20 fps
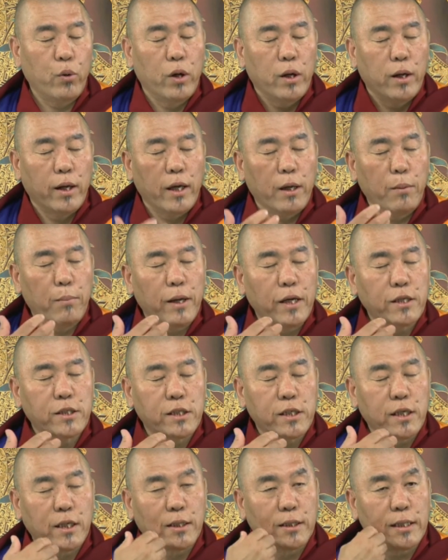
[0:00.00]

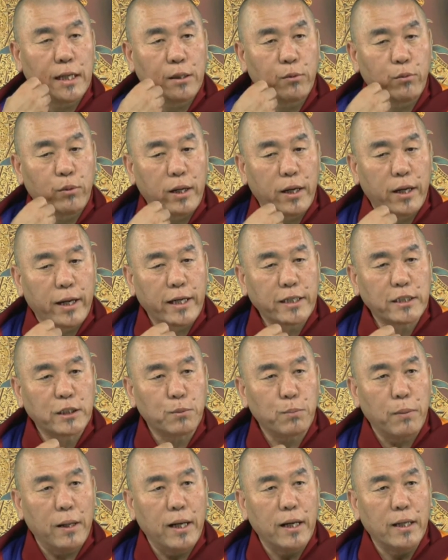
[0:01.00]
Imagining that we are
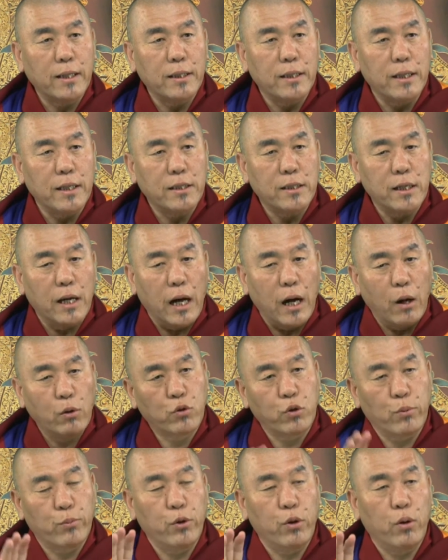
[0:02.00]
expelling it out
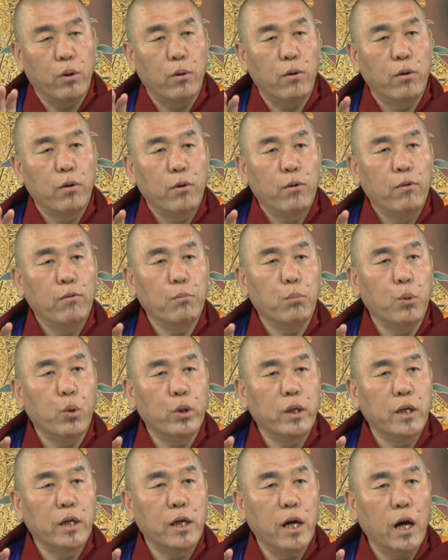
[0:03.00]
of your body,